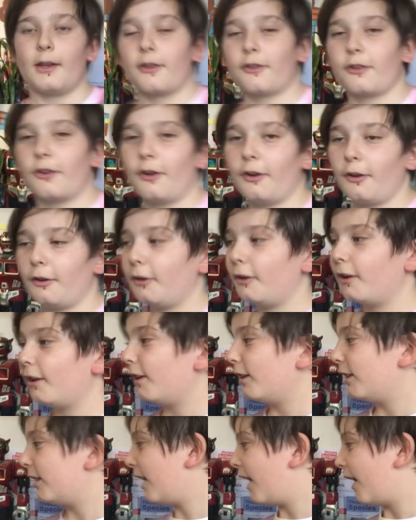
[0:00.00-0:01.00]
So
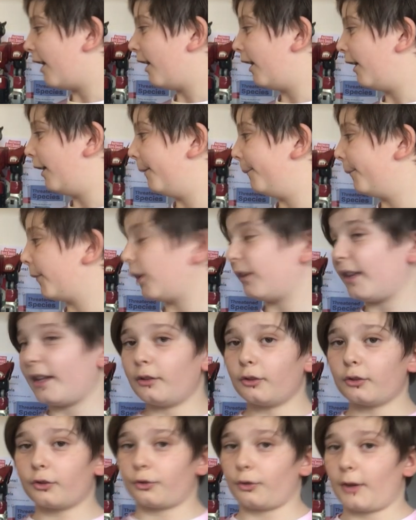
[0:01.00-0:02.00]
yeah, they
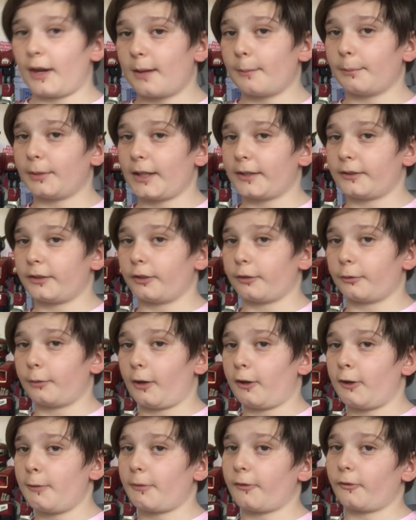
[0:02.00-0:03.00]
look great in planted
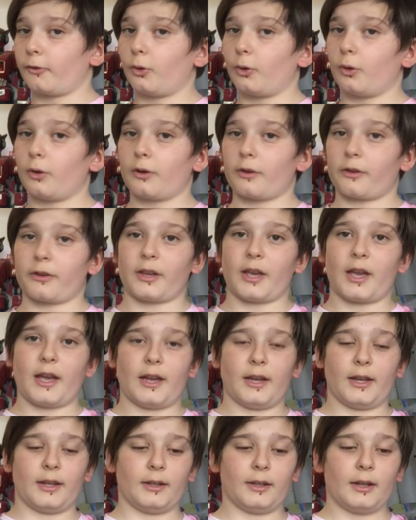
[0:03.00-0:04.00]
aquariums, of course,
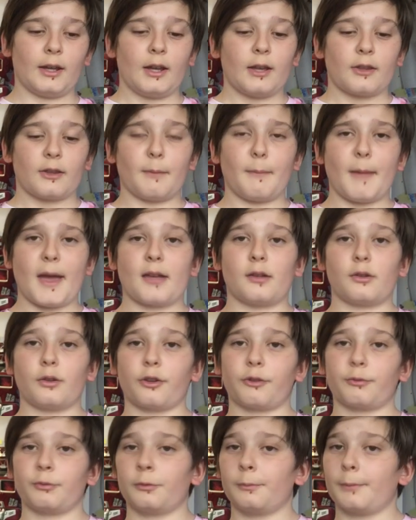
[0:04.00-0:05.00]
and the
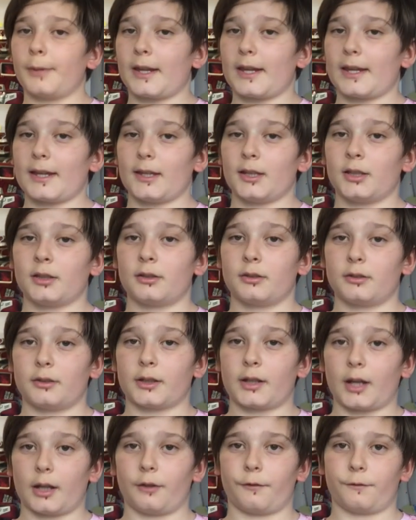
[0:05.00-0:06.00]
males will be
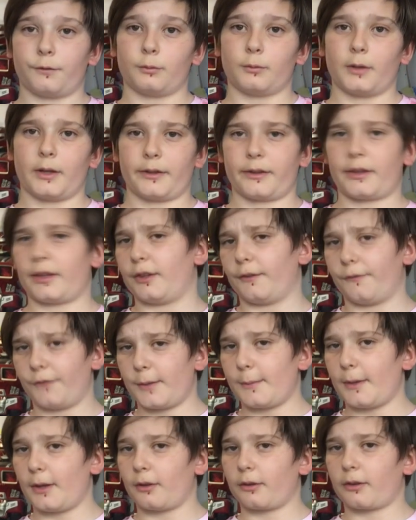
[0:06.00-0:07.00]
the colorful ones, and the
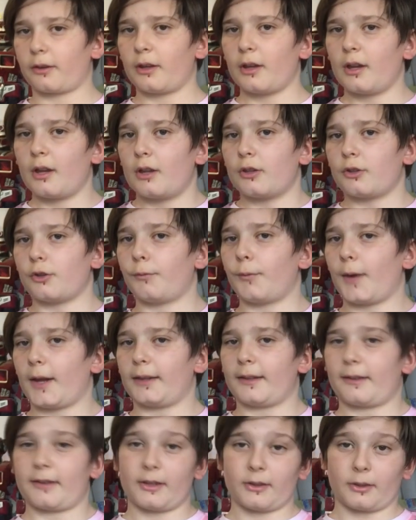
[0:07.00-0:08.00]
females you
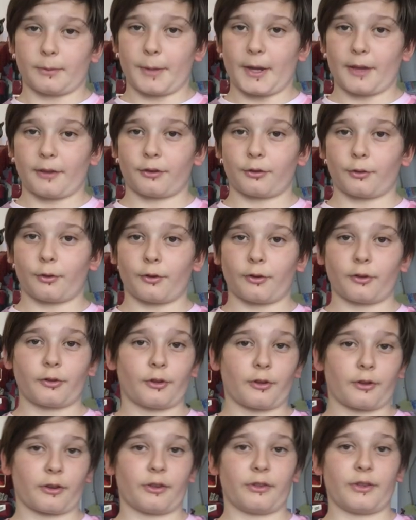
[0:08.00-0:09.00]
rarely see at the pet stores
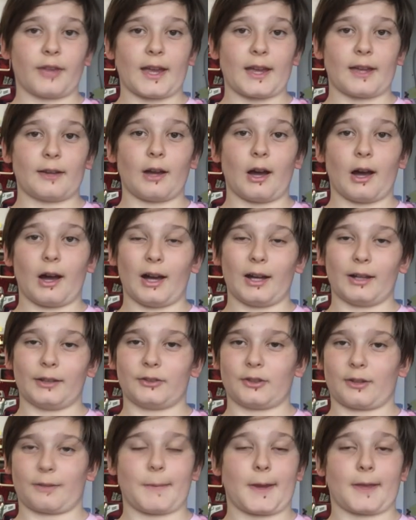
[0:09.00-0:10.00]
because they are
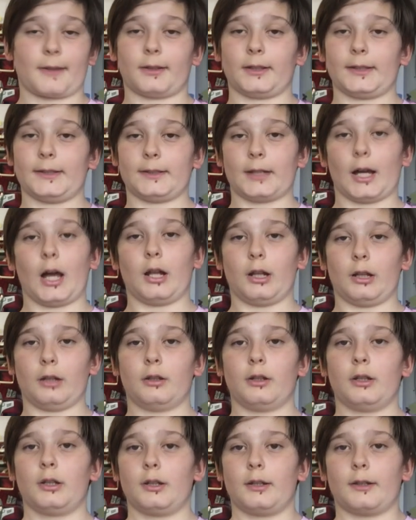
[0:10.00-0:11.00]
just basically
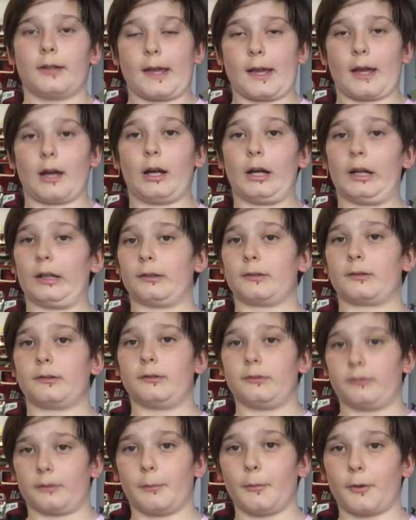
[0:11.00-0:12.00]
dull. They are
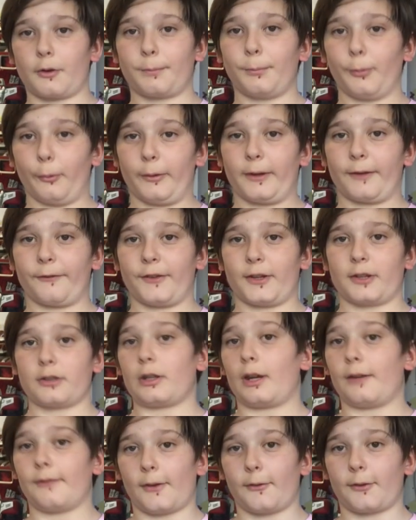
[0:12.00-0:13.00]
the most boring
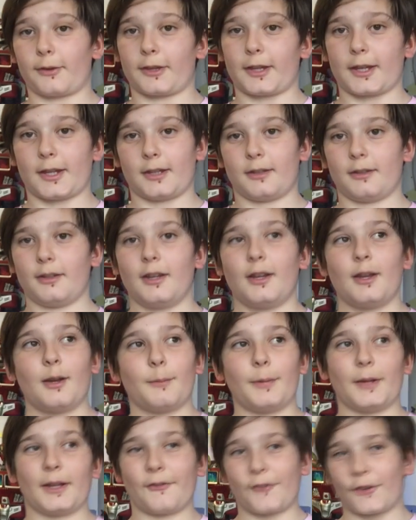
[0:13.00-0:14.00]
fish I've ever seen.
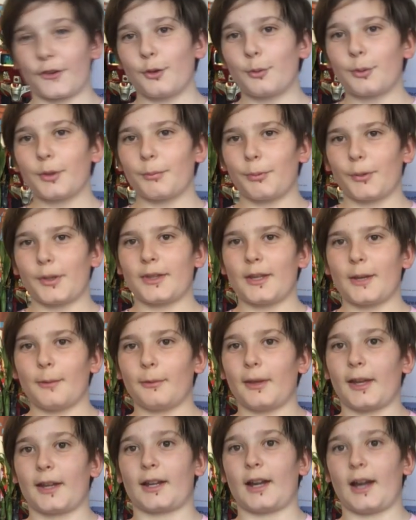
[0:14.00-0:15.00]
But if you do want to breed
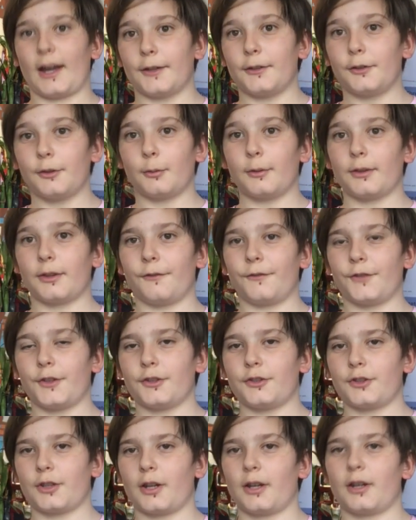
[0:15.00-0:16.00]
them, like I do in the
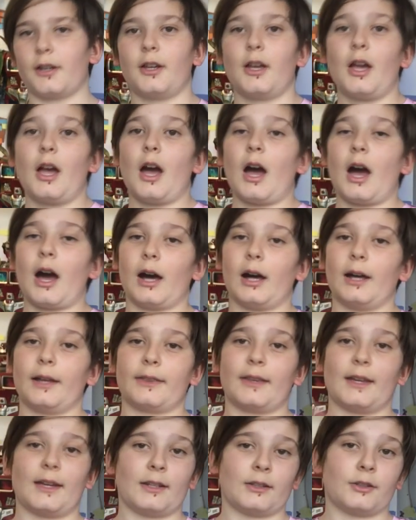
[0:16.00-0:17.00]
future,
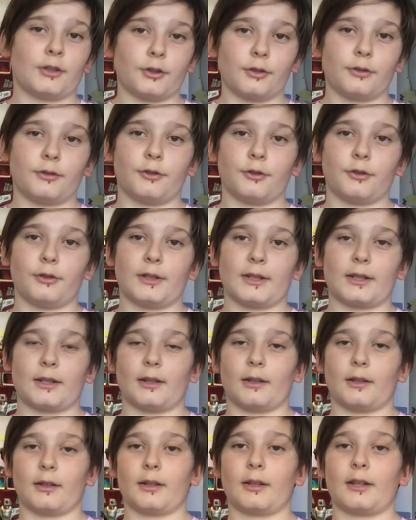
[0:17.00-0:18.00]
then you do need
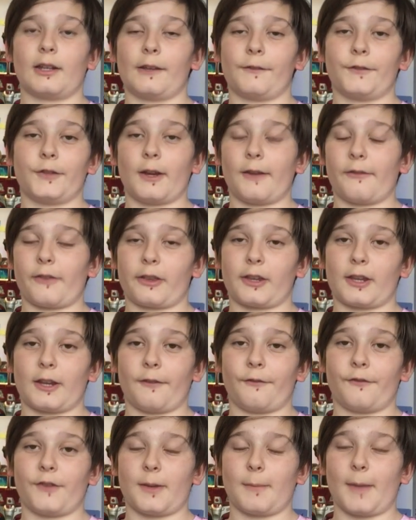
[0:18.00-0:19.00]
to, if you ever see
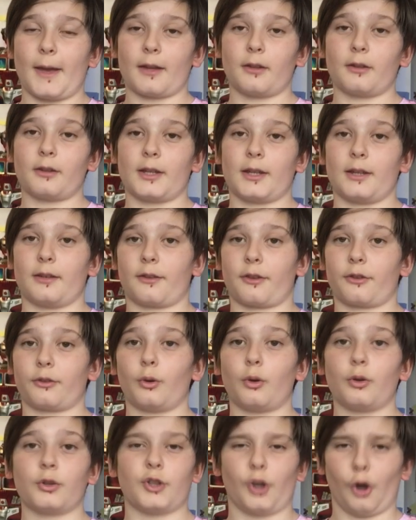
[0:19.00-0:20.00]
a female in
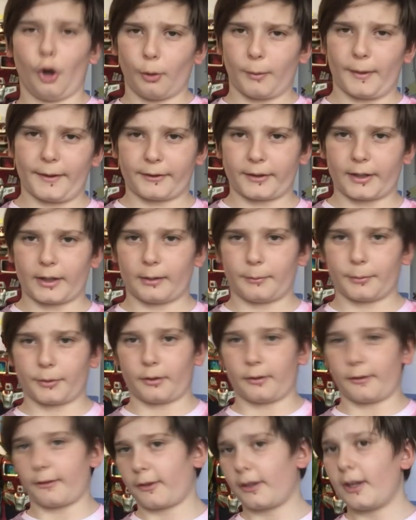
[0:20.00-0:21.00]
store, you always get it
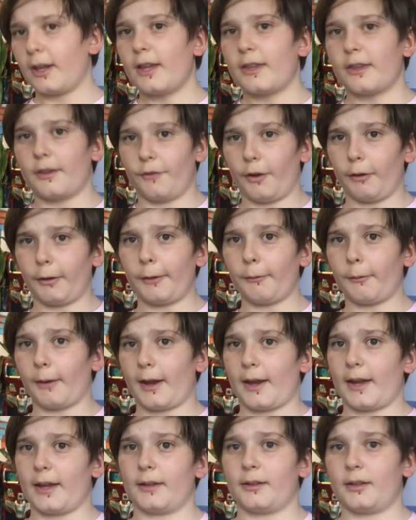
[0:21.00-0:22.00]
because they're very
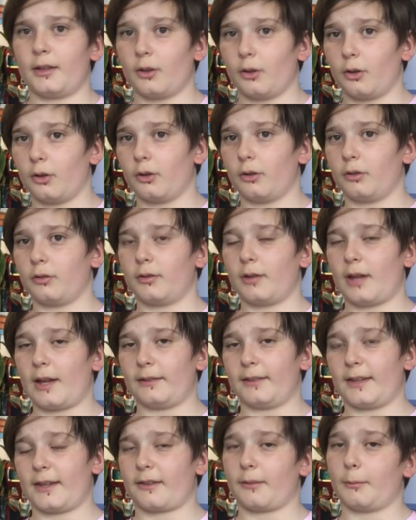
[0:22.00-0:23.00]
rare, or
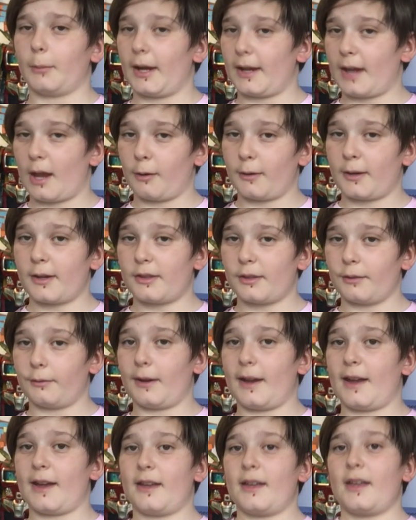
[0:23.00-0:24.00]
at least in my area, they're
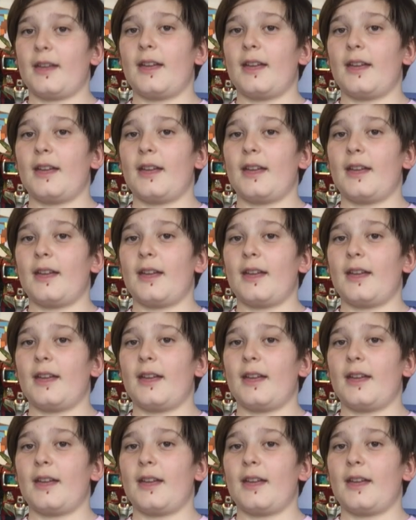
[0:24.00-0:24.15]
rare.